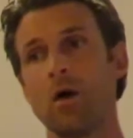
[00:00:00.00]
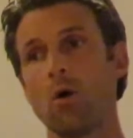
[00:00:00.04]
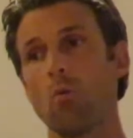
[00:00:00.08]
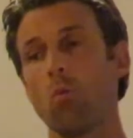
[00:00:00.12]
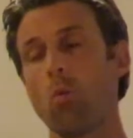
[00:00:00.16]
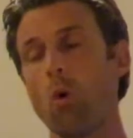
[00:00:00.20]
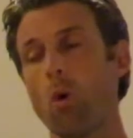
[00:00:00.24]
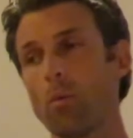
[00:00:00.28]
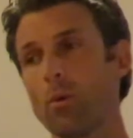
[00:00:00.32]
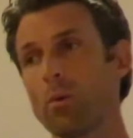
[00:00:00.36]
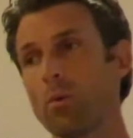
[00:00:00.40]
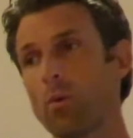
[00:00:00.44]

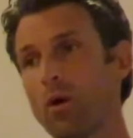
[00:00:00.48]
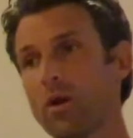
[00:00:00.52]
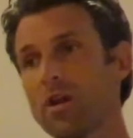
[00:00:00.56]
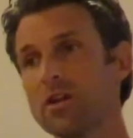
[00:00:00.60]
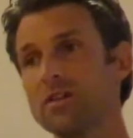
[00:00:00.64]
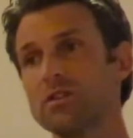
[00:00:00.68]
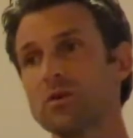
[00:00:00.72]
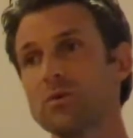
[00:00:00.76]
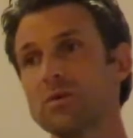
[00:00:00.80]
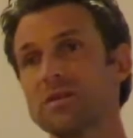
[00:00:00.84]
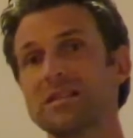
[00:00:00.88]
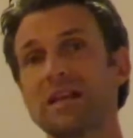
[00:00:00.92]
What we want to
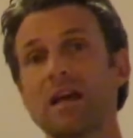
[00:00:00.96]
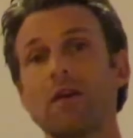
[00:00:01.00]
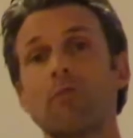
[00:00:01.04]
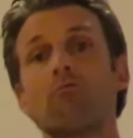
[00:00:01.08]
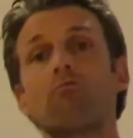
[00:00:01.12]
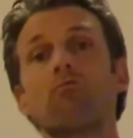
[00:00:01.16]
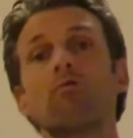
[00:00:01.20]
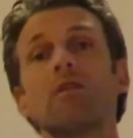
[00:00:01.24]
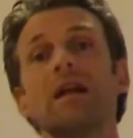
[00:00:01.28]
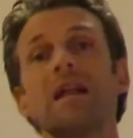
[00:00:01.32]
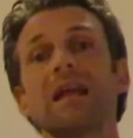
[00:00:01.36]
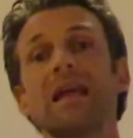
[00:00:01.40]
do is get
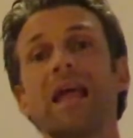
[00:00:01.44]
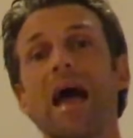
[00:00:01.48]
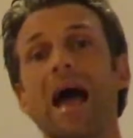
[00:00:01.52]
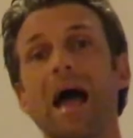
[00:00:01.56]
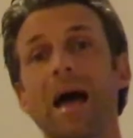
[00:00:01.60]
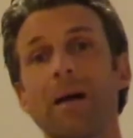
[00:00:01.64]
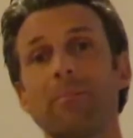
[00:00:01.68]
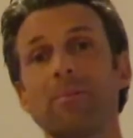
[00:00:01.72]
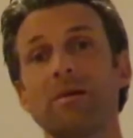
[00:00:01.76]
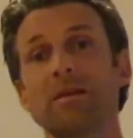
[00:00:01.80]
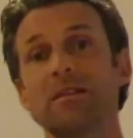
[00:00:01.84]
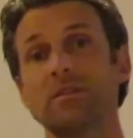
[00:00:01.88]
really
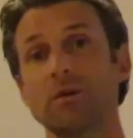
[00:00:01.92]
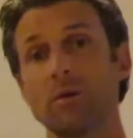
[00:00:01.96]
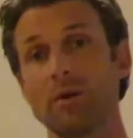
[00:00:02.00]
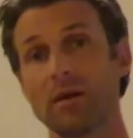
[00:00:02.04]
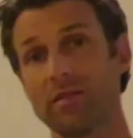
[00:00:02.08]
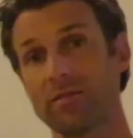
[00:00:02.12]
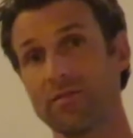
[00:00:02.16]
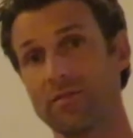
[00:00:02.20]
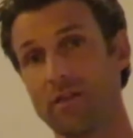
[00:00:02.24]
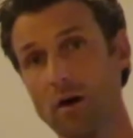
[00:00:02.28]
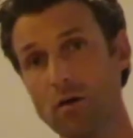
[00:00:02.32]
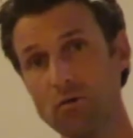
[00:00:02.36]
happy
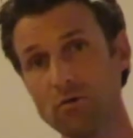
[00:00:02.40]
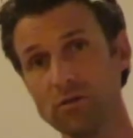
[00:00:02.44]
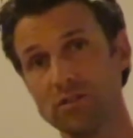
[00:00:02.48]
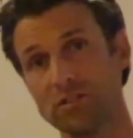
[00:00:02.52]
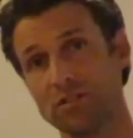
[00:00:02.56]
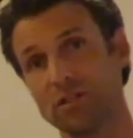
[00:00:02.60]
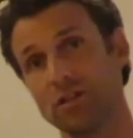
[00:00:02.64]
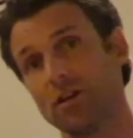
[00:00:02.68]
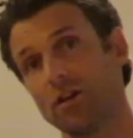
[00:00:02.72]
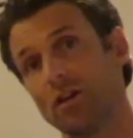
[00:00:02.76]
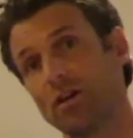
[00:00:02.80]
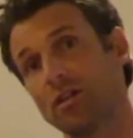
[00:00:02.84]
doing
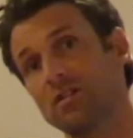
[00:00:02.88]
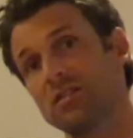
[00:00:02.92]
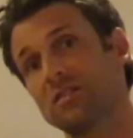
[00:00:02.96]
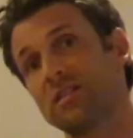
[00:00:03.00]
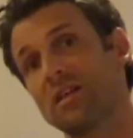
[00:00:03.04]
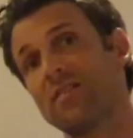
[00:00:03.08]
those turns,